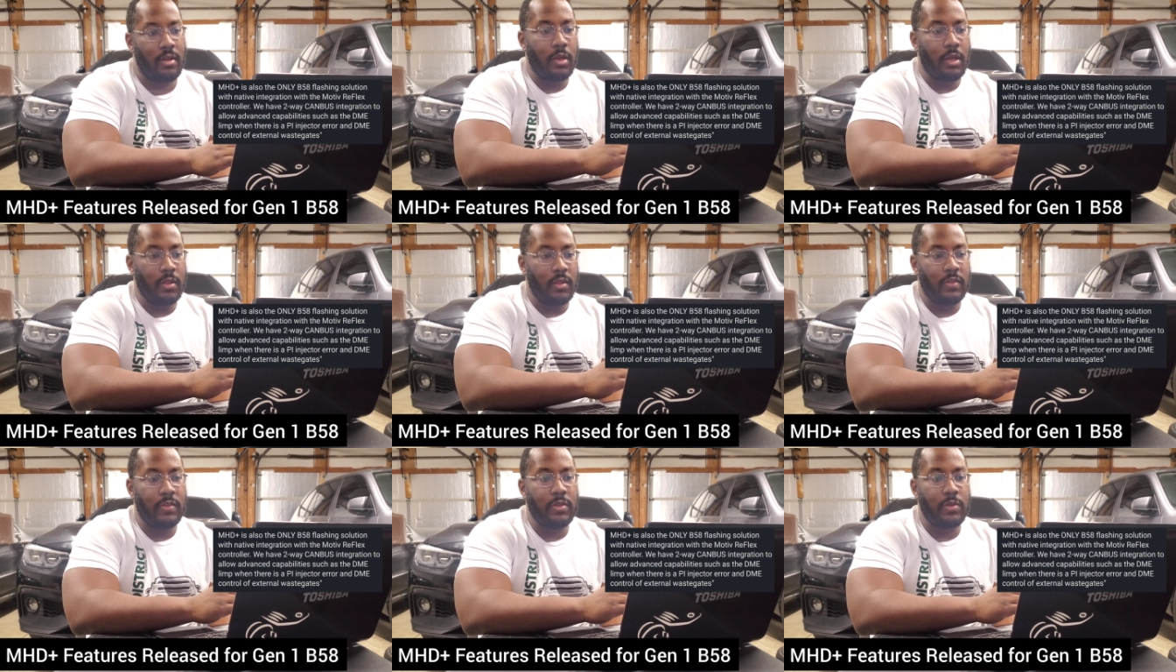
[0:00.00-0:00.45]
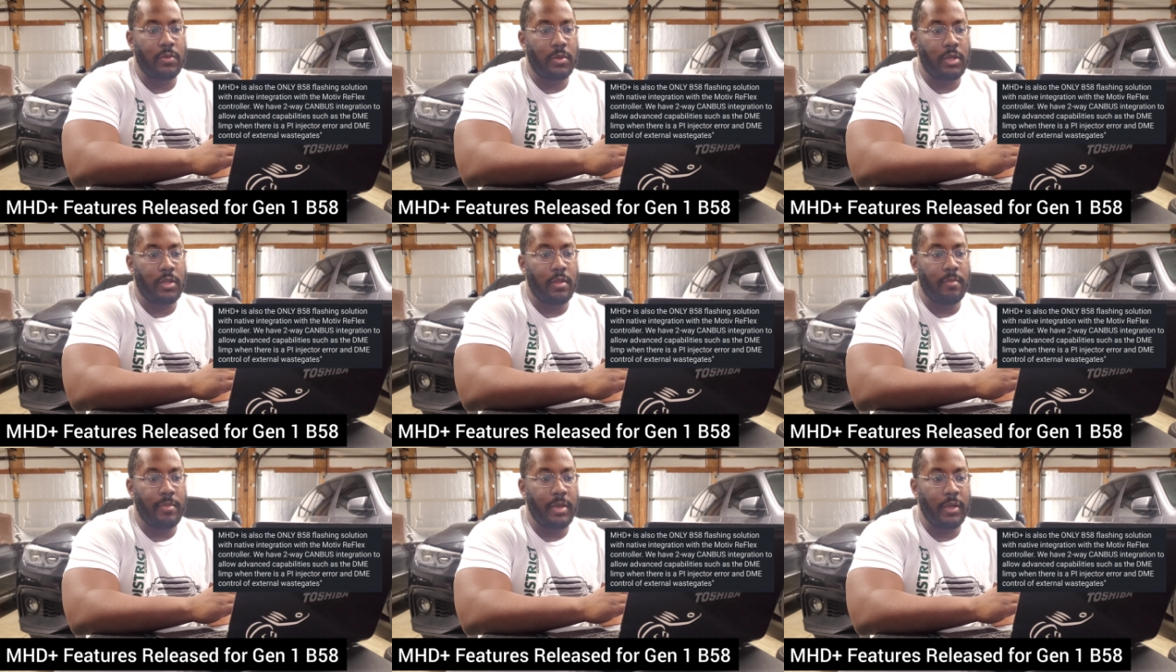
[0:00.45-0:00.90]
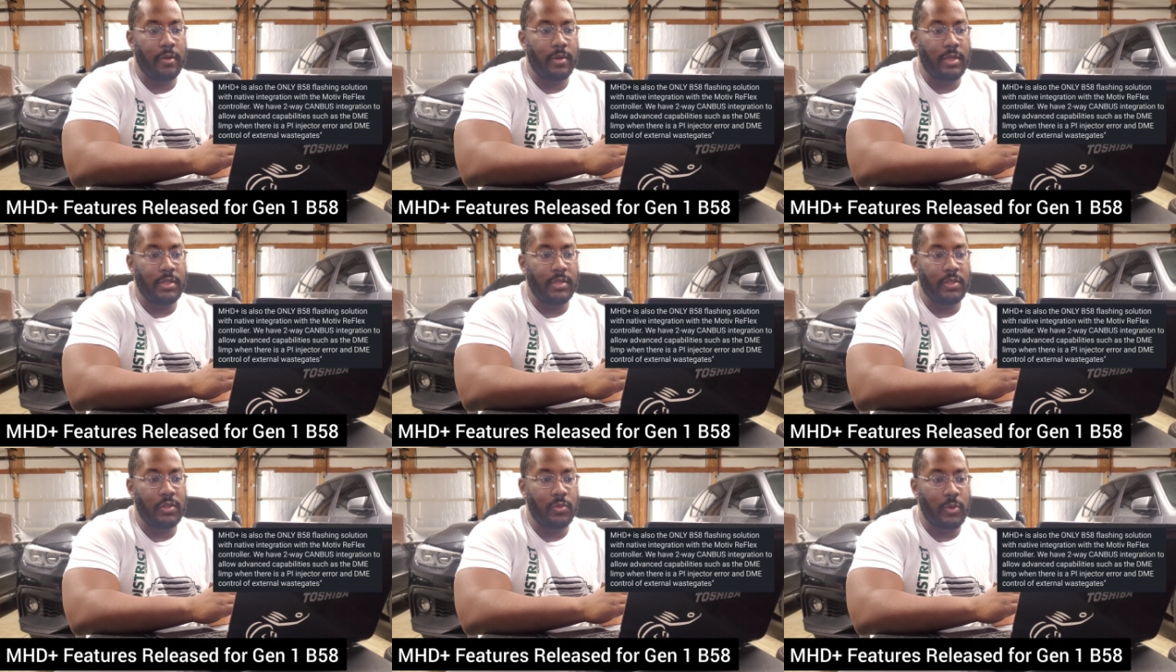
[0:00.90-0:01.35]
And this is one of the big
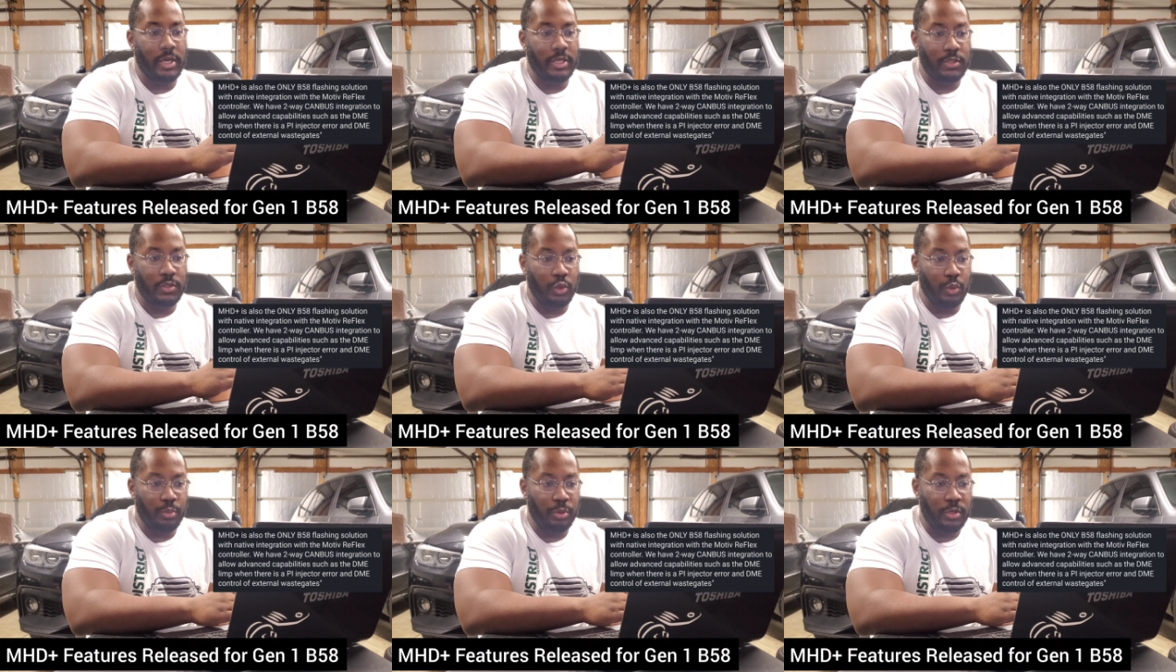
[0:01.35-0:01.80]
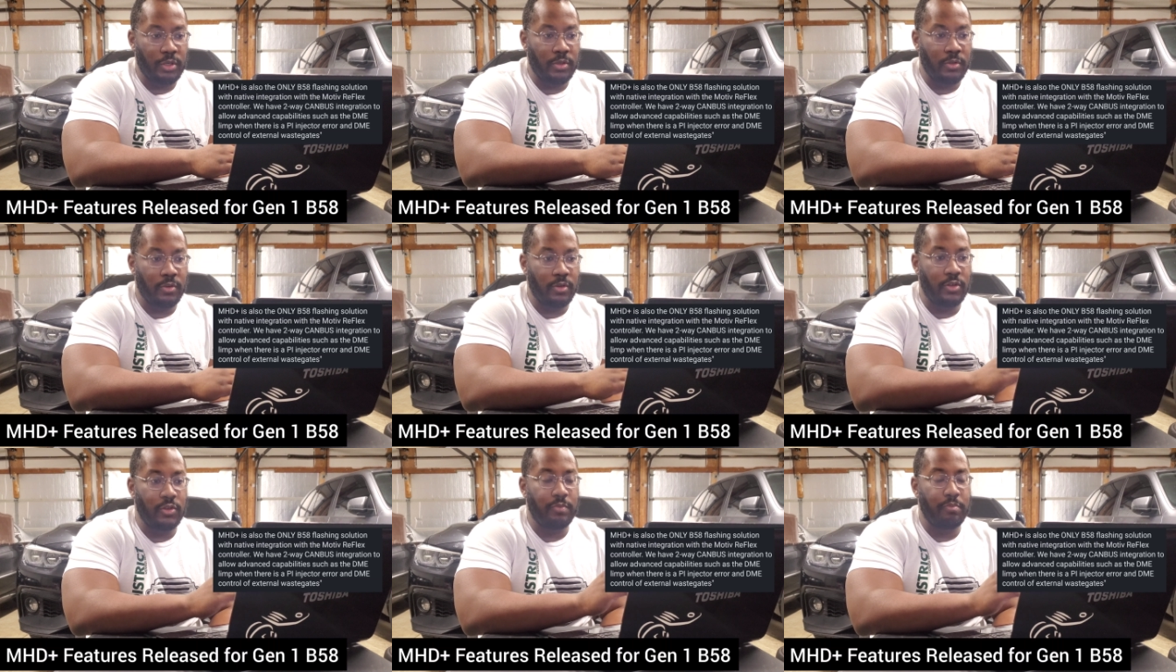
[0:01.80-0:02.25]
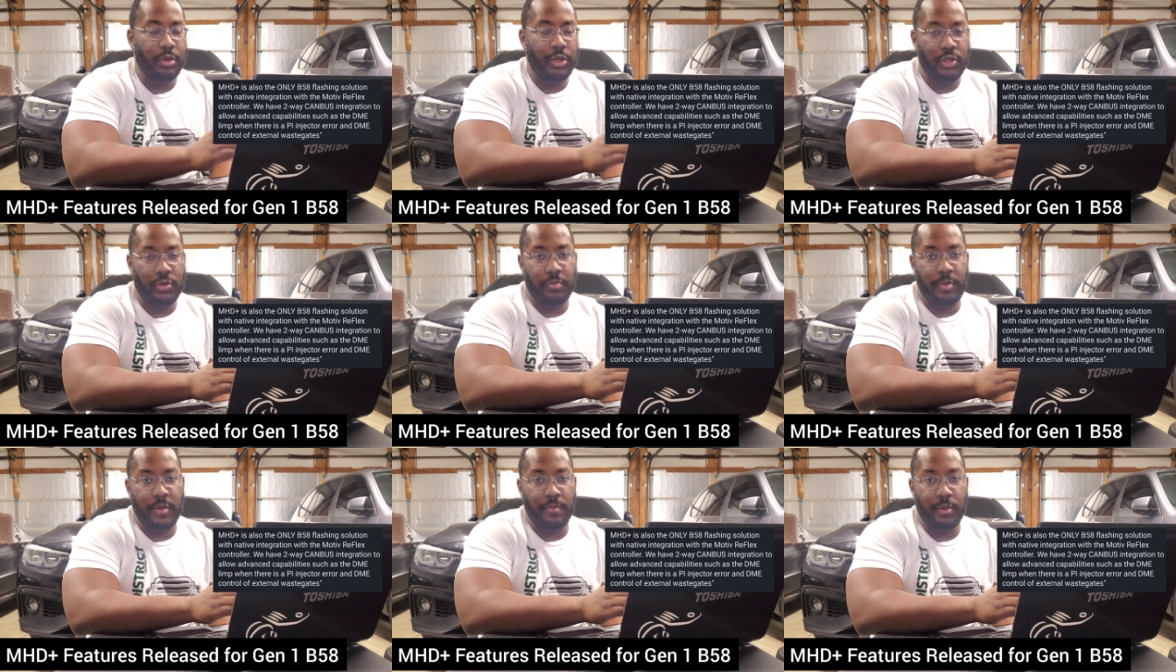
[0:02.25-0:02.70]
reasons why Supra tuners
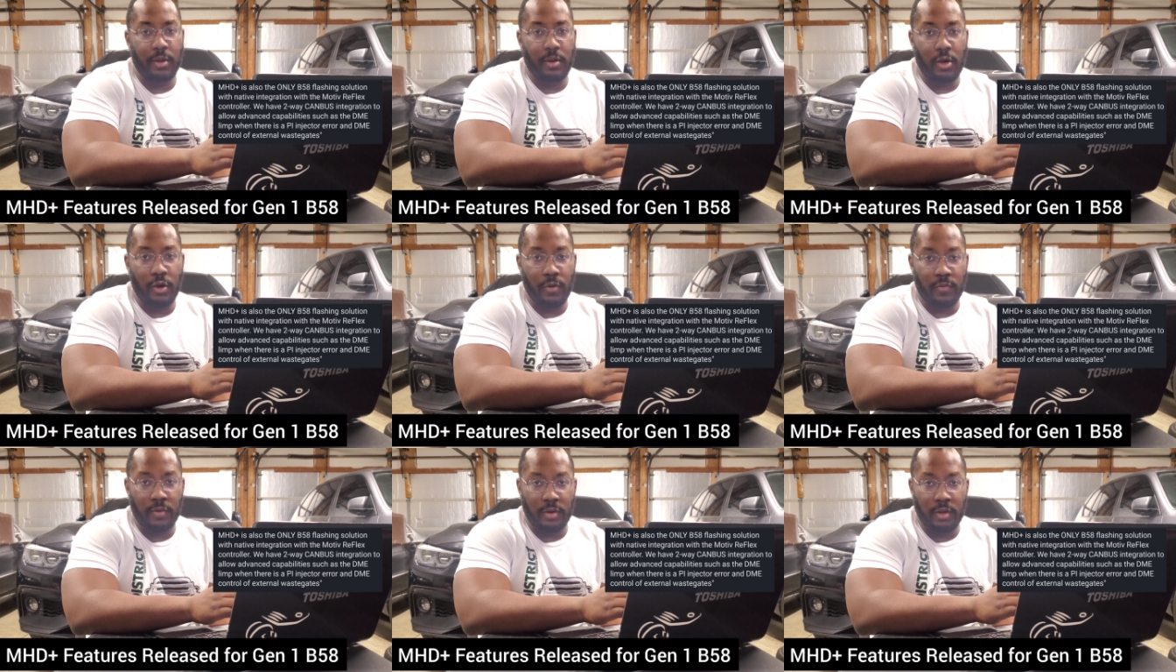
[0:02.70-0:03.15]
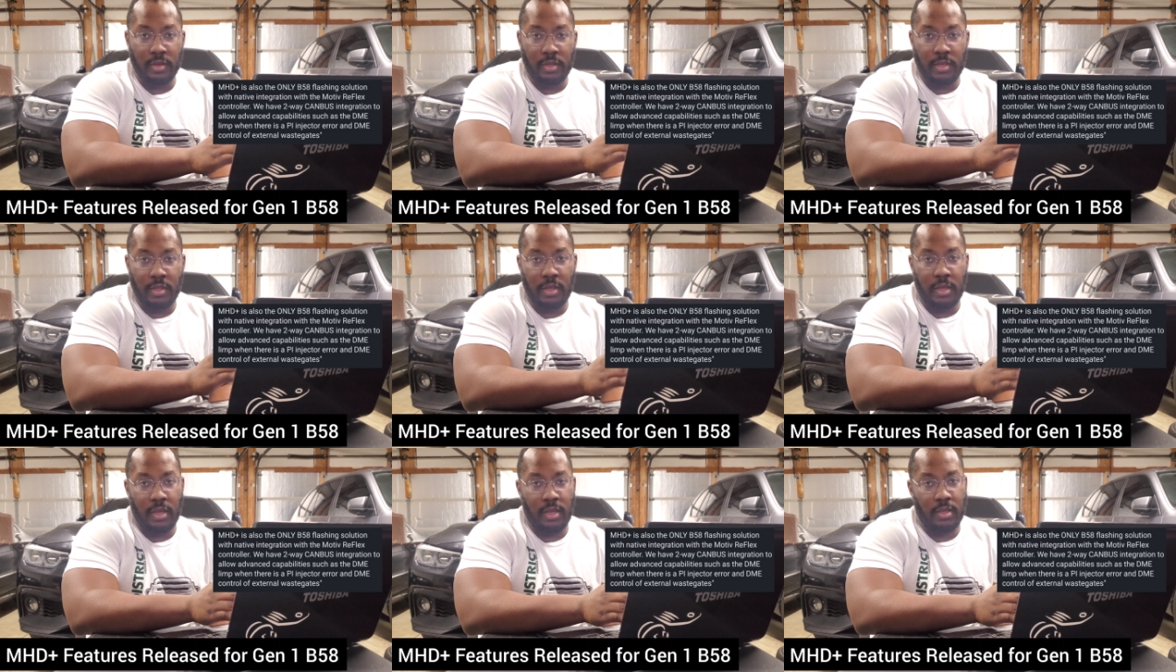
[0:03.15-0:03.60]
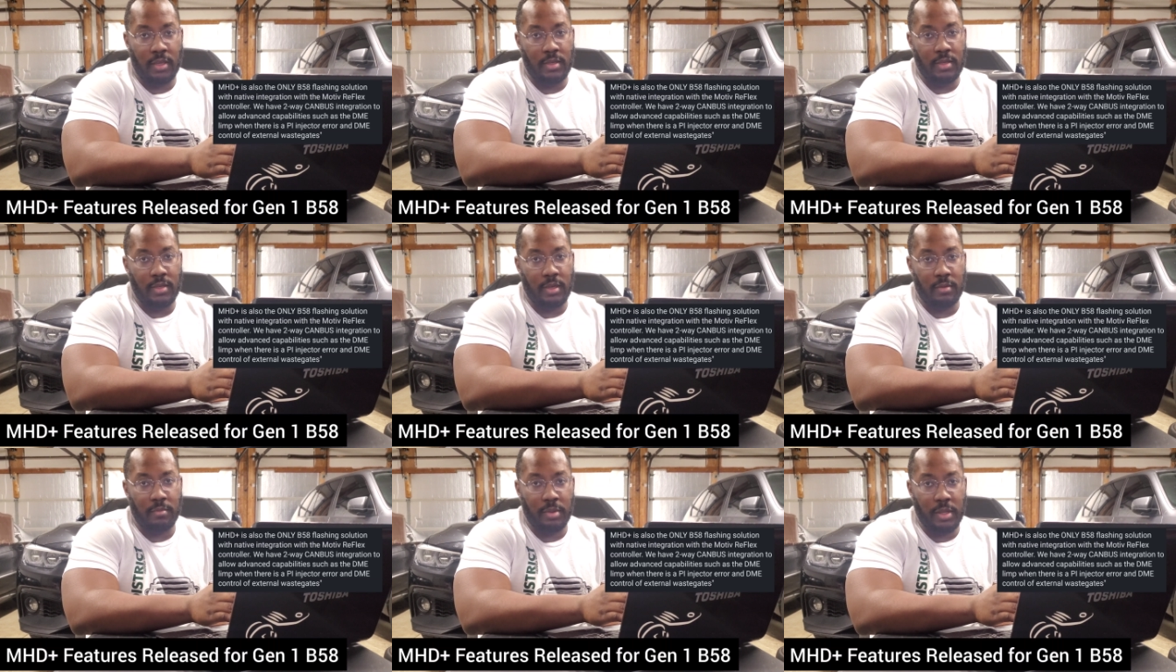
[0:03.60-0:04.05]
push people over into the
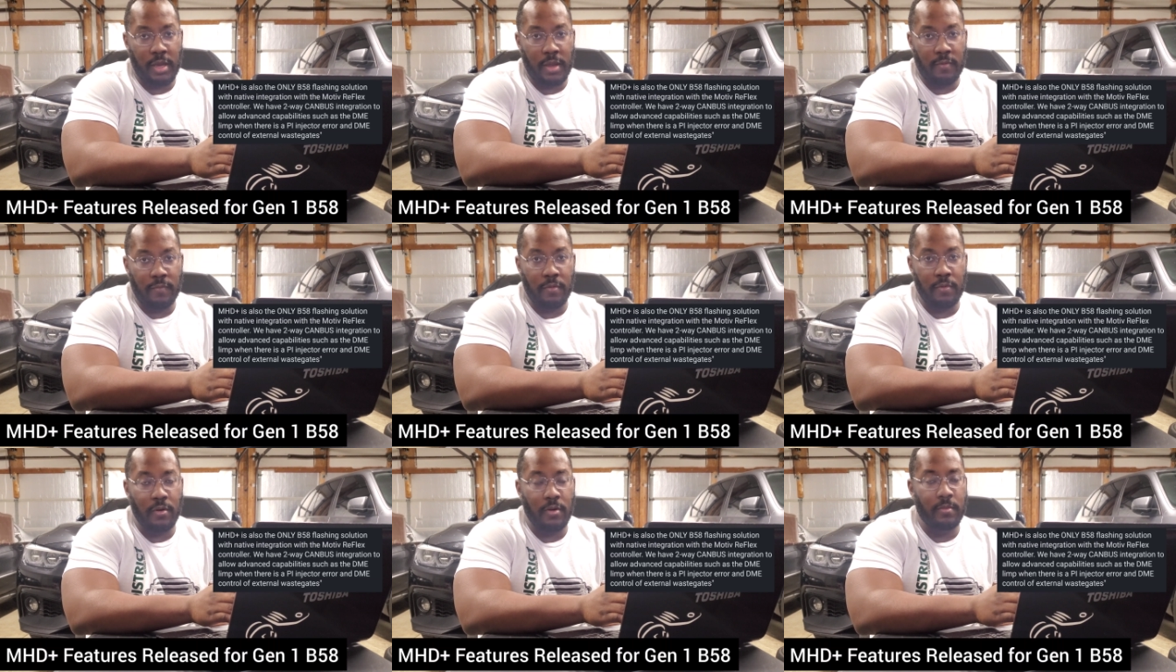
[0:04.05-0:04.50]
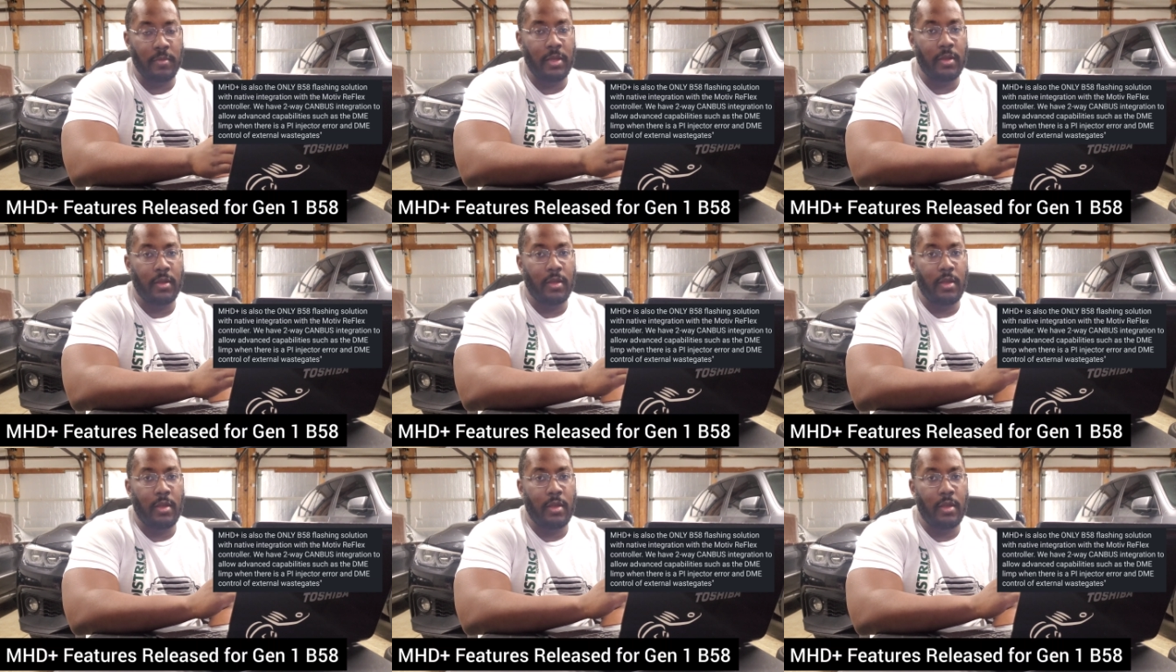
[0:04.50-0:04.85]
EcuTek platform